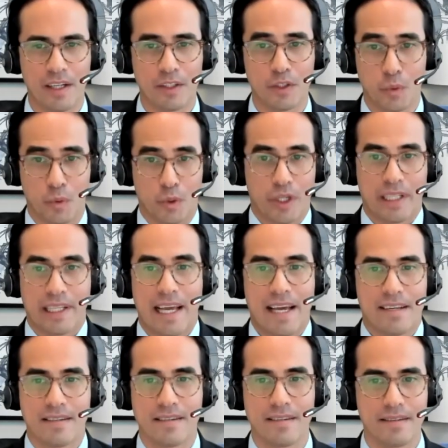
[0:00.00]
to worry
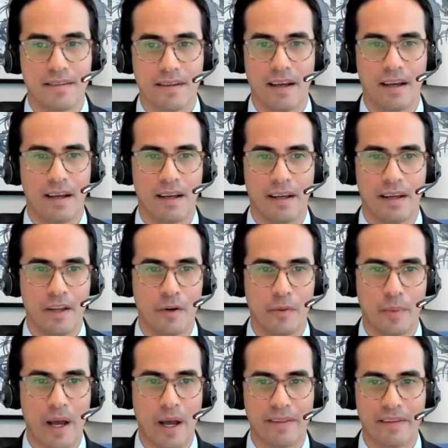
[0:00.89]
less,
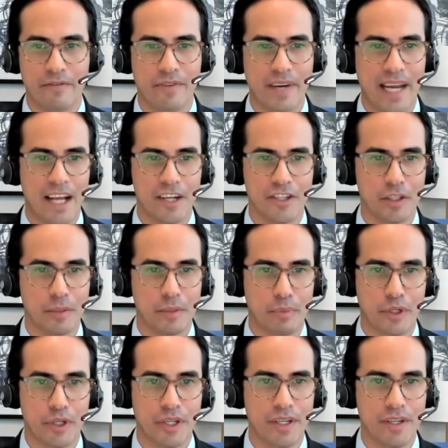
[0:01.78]
about the financial
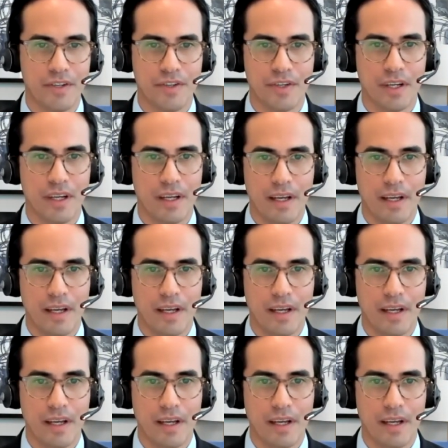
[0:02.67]
burdens,